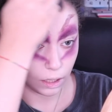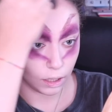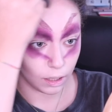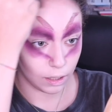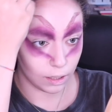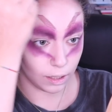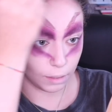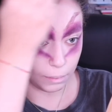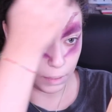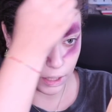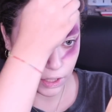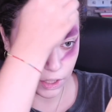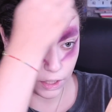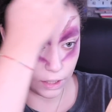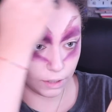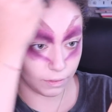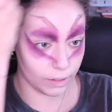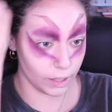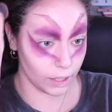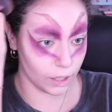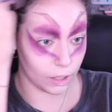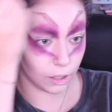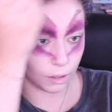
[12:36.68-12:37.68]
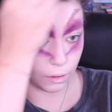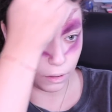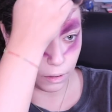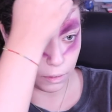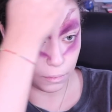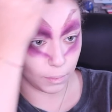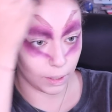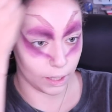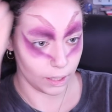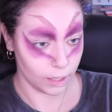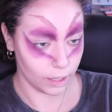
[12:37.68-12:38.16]
Imagine if I go on
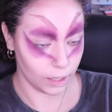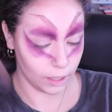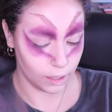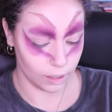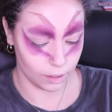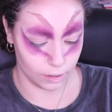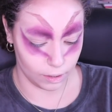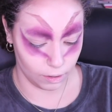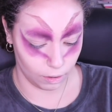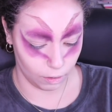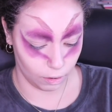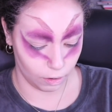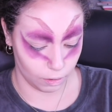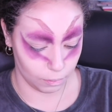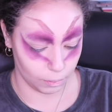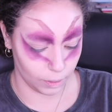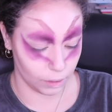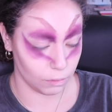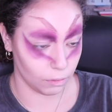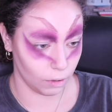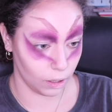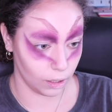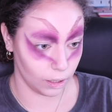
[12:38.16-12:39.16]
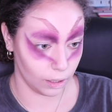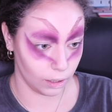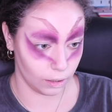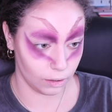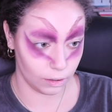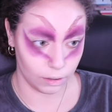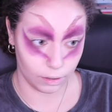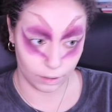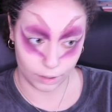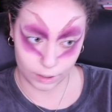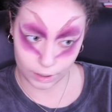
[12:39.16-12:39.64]
my run
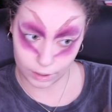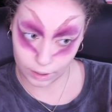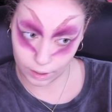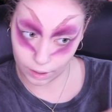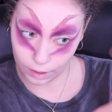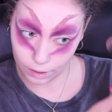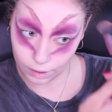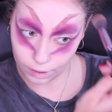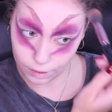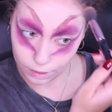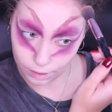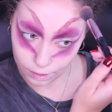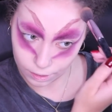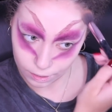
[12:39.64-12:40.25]
looking like this.